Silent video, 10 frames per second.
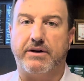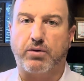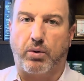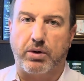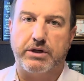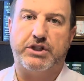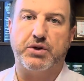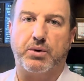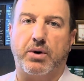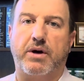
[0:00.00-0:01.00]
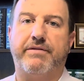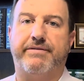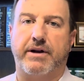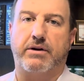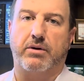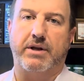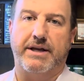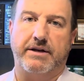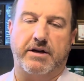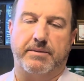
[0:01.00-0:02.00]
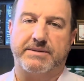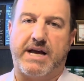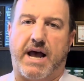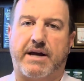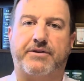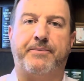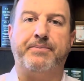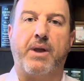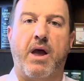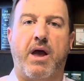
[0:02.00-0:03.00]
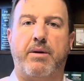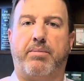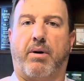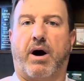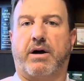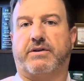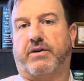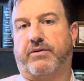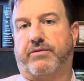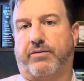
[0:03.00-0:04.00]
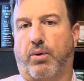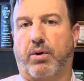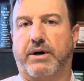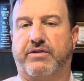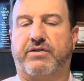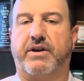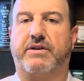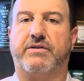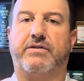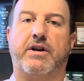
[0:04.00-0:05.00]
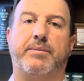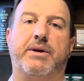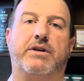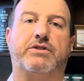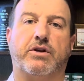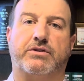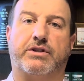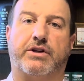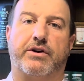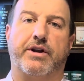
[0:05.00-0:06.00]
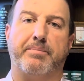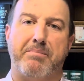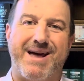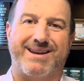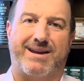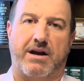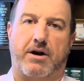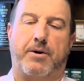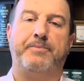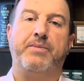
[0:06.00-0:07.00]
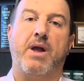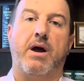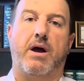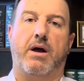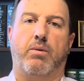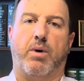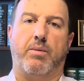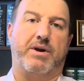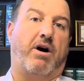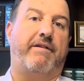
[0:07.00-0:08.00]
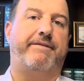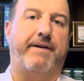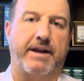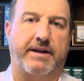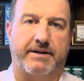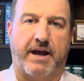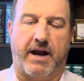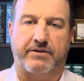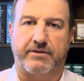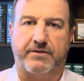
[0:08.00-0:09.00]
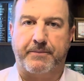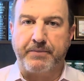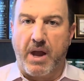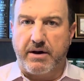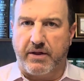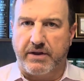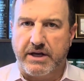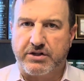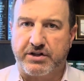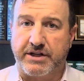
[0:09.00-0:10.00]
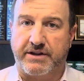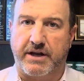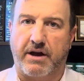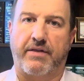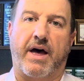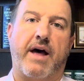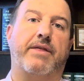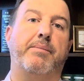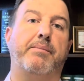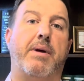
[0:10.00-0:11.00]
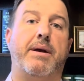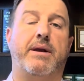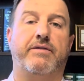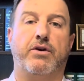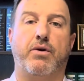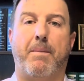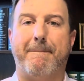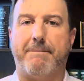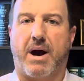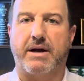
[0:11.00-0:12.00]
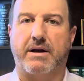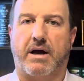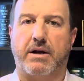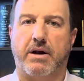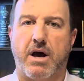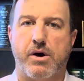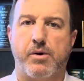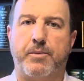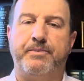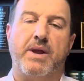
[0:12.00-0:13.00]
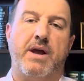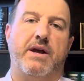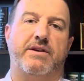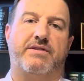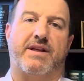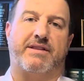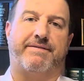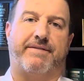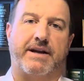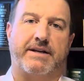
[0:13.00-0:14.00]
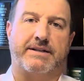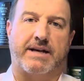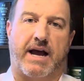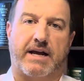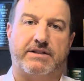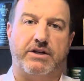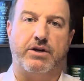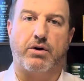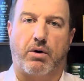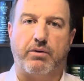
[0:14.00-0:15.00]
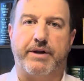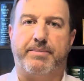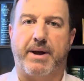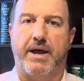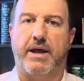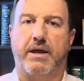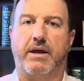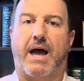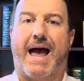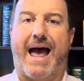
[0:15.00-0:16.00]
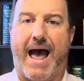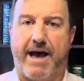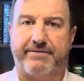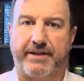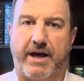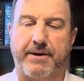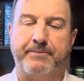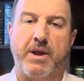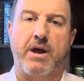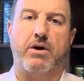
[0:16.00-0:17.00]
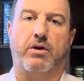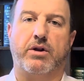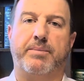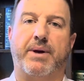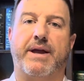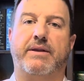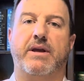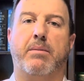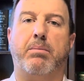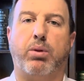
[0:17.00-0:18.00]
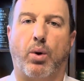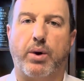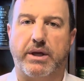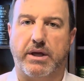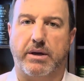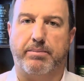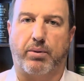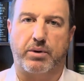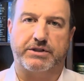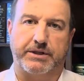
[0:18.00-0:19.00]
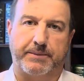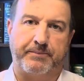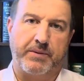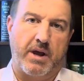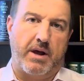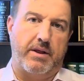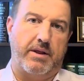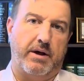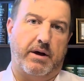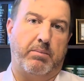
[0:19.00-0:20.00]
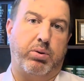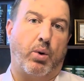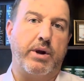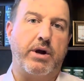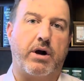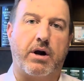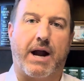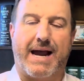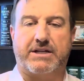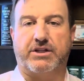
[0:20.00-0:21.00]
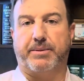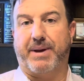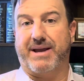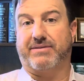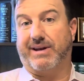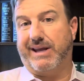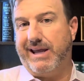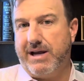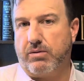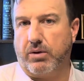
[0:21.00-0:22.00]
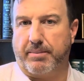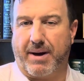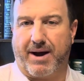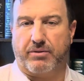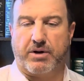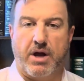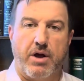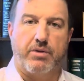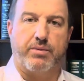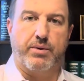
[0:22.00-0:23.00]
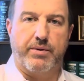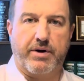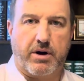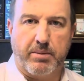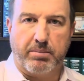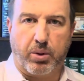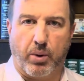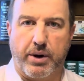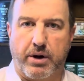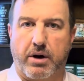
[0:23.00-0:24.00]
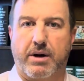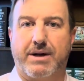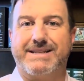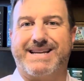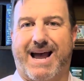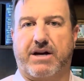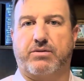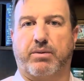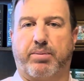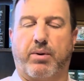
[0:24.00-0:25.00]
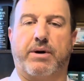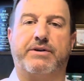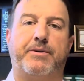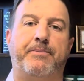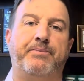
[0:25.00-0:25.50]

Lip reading: towards your federal income tax. And box 4 and 6 is going to be your Social Security, Medicare, what we call FICA taxes. Now the interesting thing on that many of you might not know is that the FICA tax, you're only paying half of that. You're only paying the employee portion. The employer actually pays an equal amount through their employer tax reports